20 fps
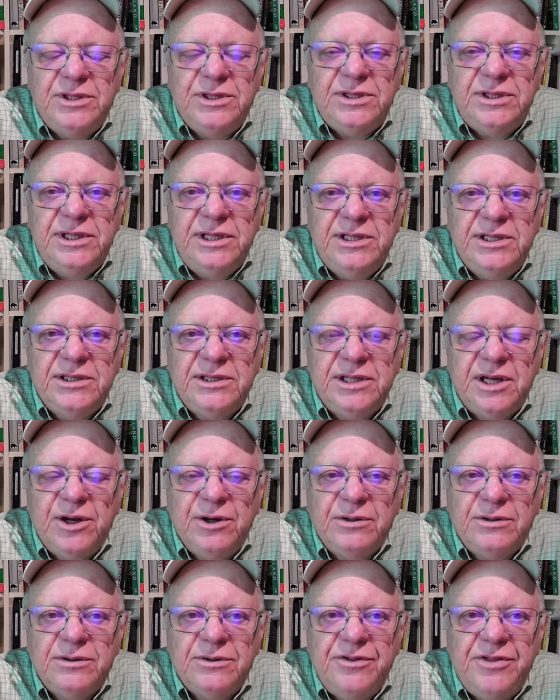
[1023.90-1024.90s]
just need to
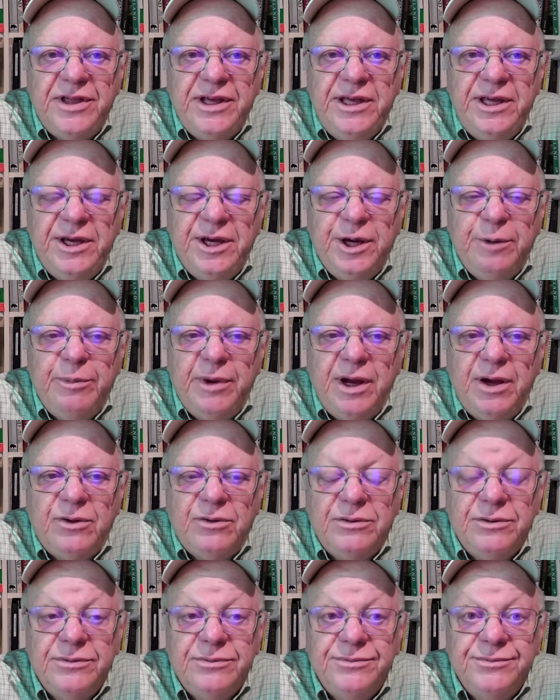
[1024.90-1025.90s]
start thinking
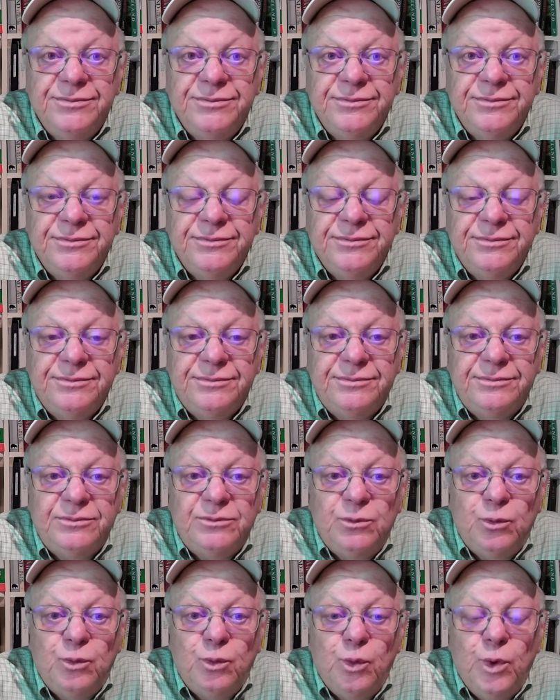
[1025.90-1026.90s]
about
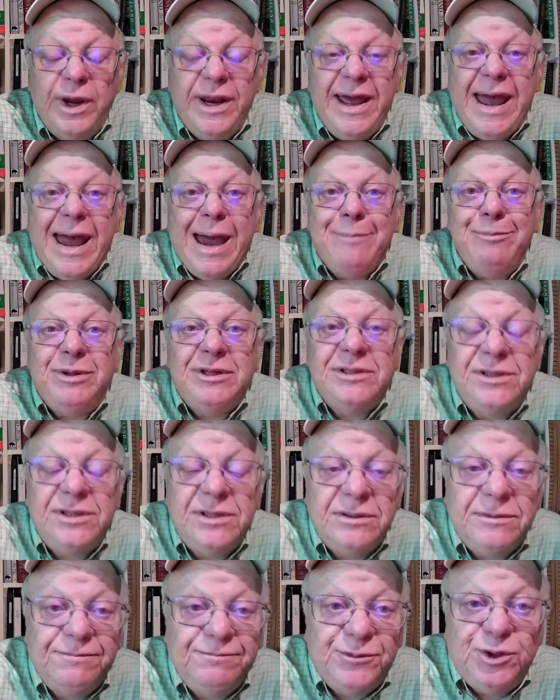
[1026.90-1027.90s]
what
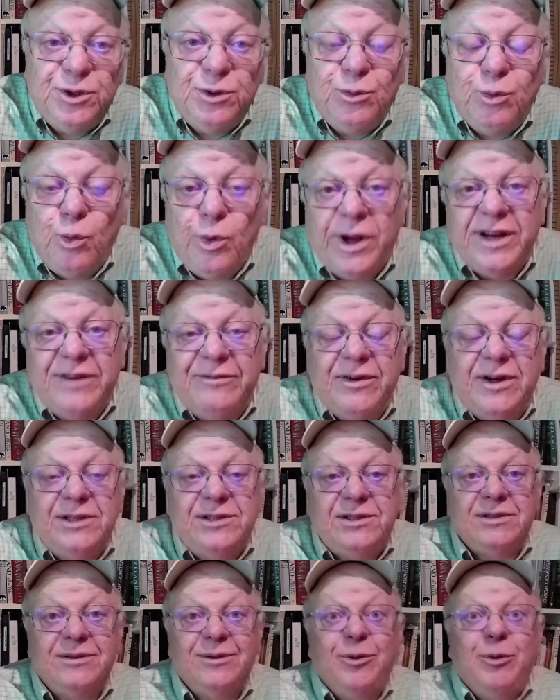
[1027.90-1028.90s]
happens should one of
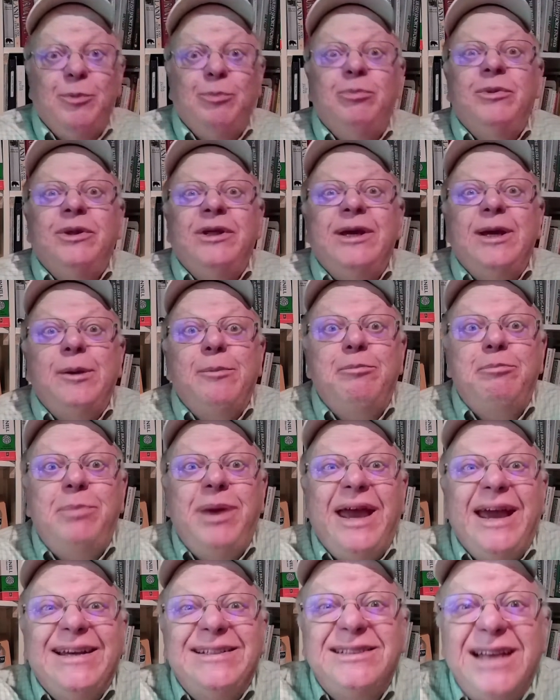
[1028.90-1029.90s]
us
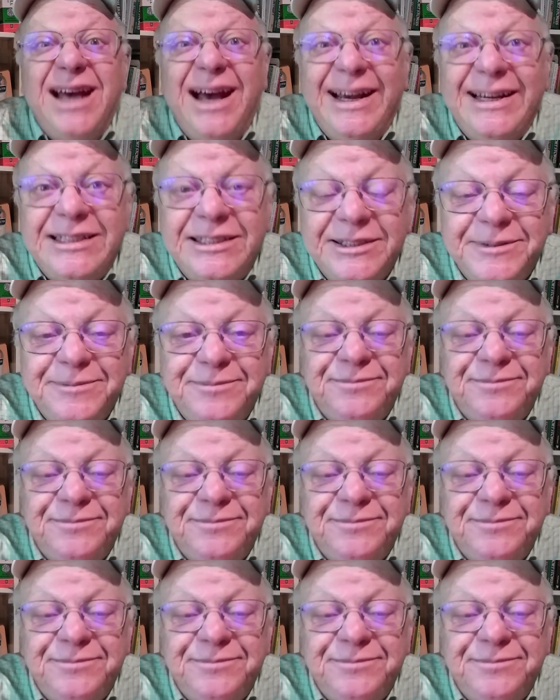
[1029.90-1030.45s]
pass on.